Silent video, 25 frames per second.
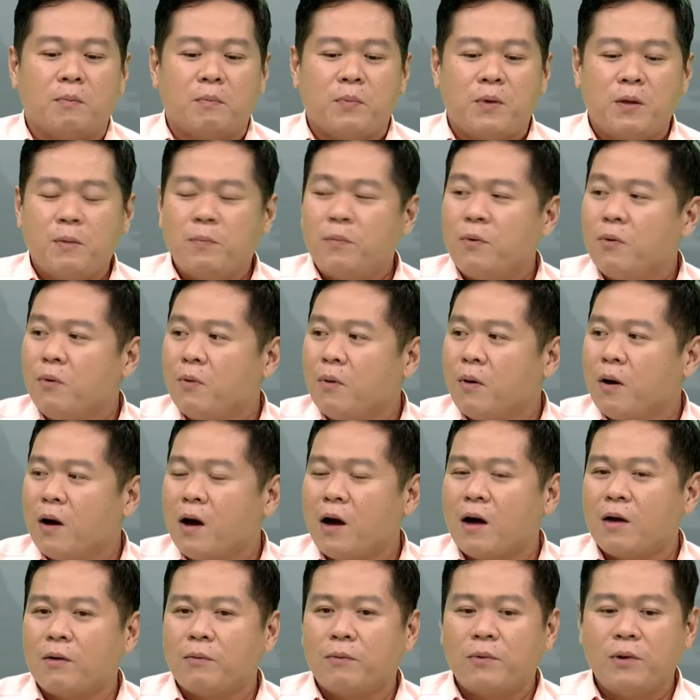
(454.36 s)
People
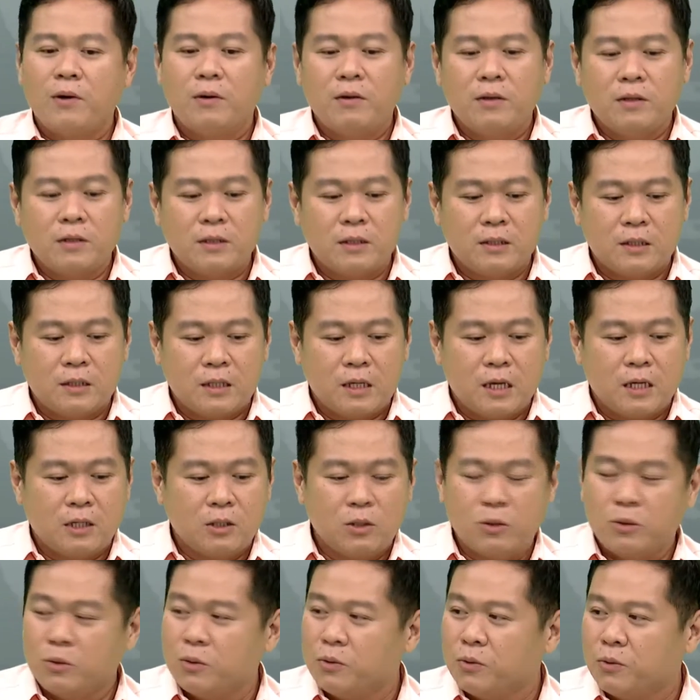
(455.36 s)
are really stick
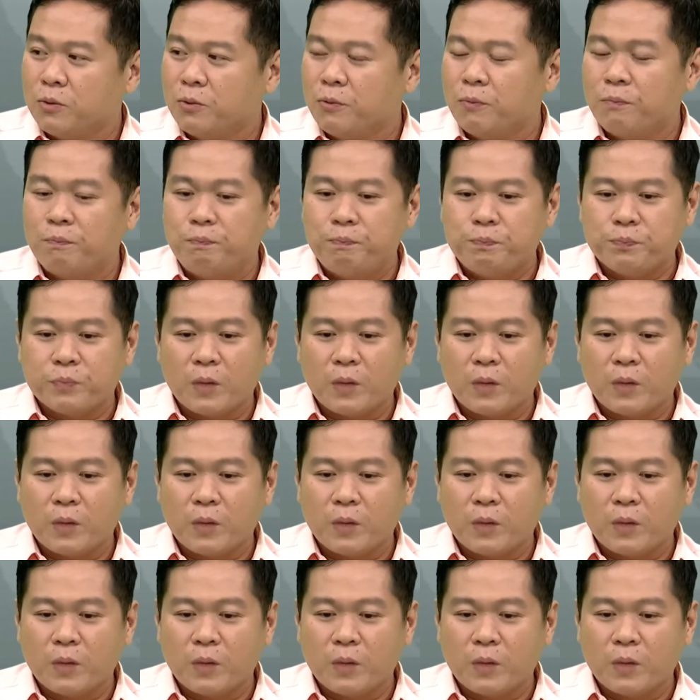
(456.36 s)
to